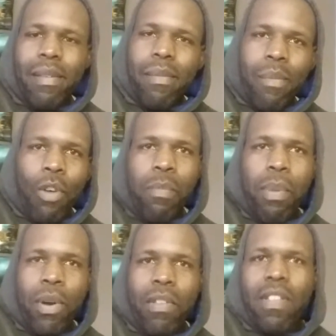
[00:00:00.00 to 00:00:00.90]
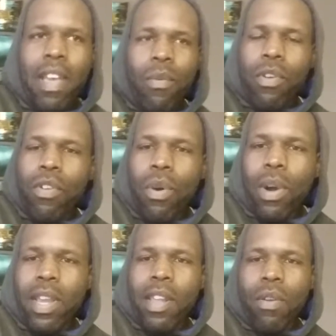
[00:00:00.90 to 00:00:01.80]
most books say when you're
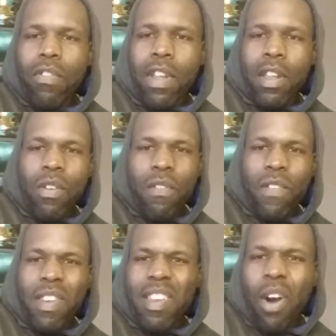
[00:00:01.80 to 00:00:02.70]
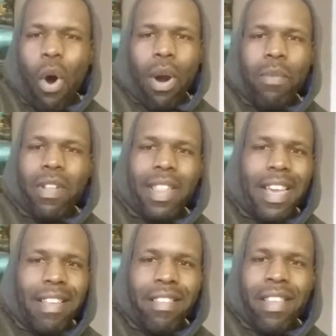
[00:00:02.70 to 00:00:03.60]
doing ketogenic, you're 50 carbs or
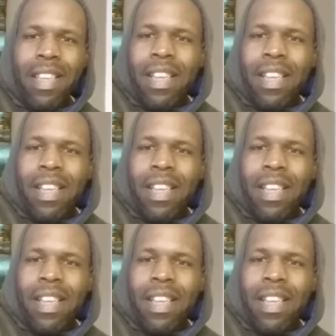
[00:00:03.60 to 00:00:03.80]
less.